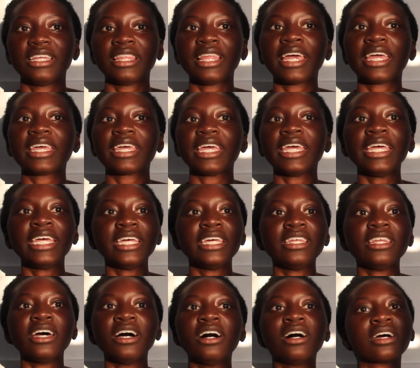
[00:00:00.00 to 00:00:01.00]
like
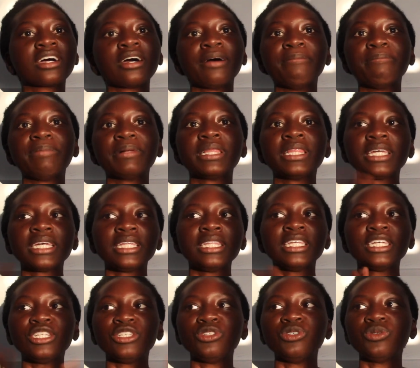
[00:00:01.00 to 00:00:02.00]
in a
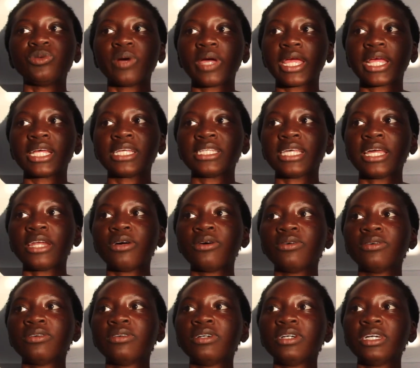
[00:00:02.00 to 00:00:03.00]
completely new way, because I
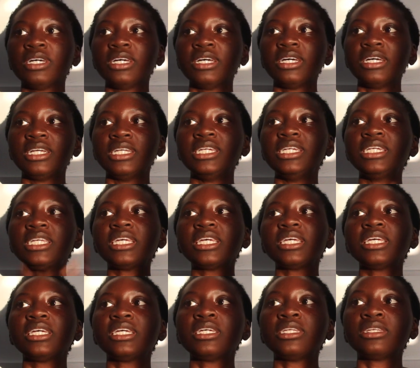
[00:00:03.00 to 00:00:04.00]
don't
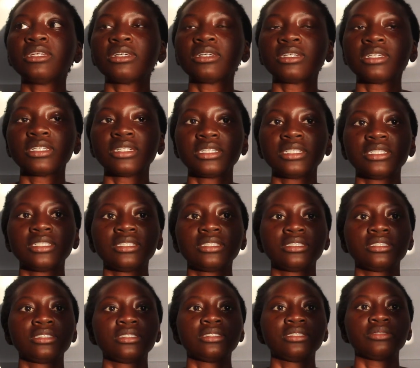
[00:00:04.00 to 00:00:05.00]
need
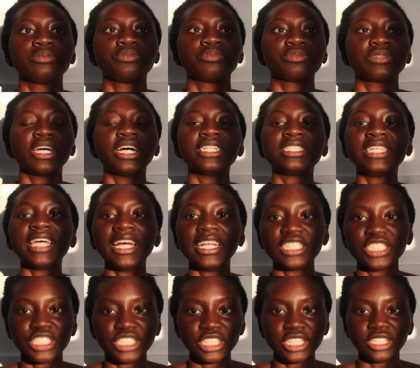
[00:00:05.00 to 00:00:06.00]

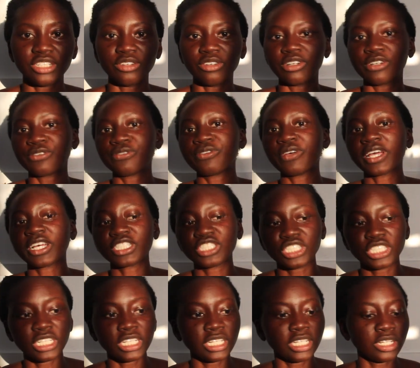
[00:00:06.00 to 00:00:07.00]
attention or
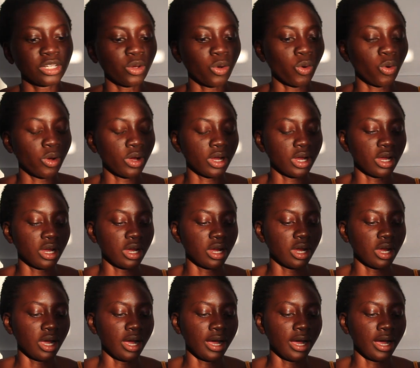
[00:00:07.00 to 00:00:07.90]
affection or